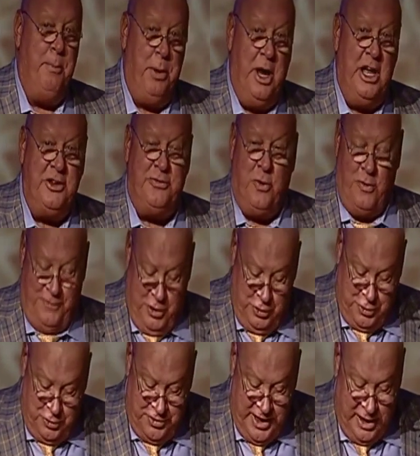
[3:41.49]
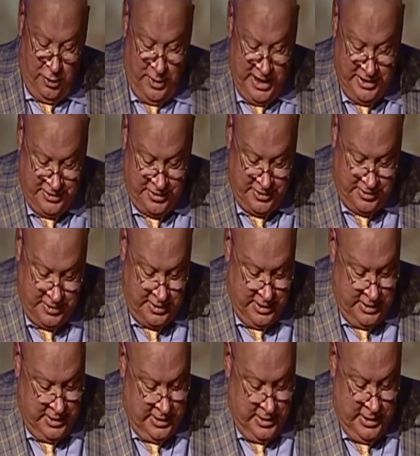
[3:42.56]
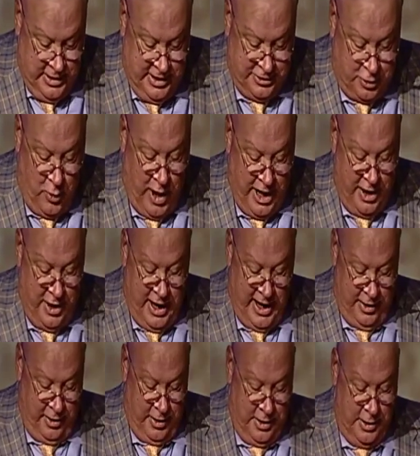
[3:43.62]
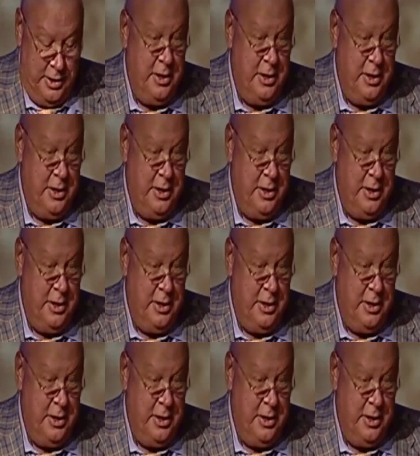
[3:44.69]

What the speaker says: plus for future generations, is quite an honor.